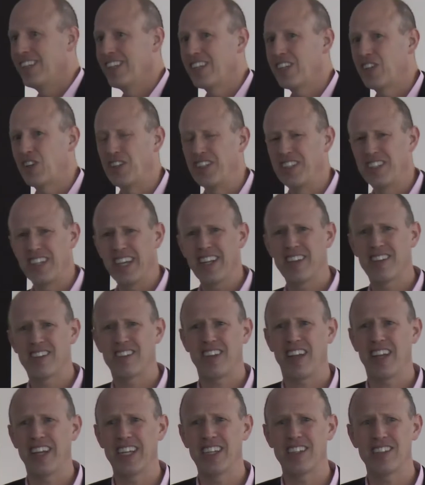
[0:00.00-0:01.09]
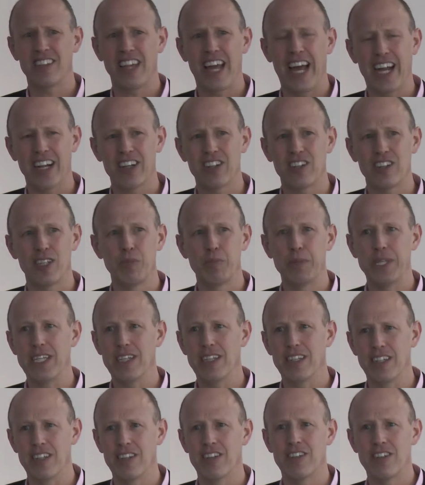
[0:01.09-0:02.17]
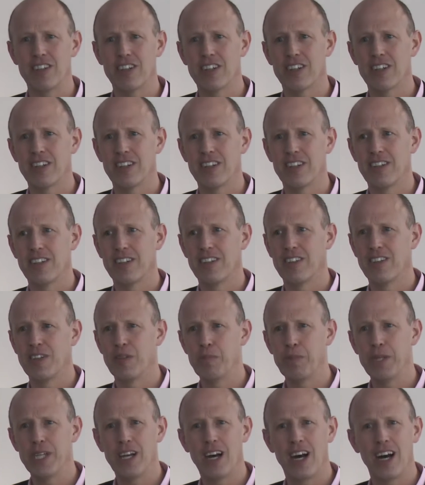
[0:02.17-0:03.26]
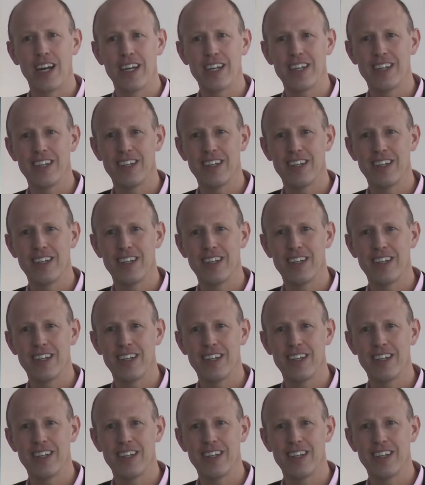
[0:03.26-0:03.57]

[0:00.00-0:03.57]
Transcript: could data science actually be easier than BI?